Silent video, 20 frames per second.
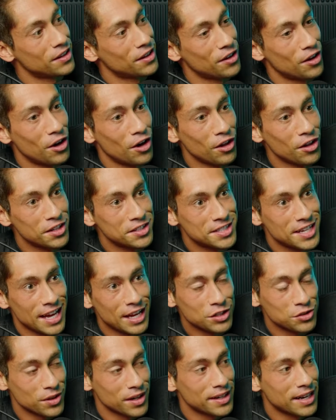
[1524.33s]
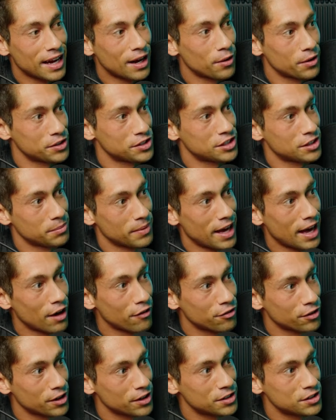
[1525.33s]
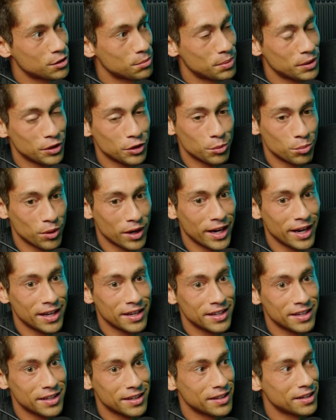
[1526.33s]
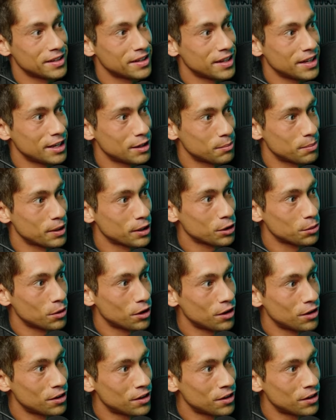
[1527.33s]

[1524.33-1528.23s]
all it takes right now is some effort to build a brand in pickleball.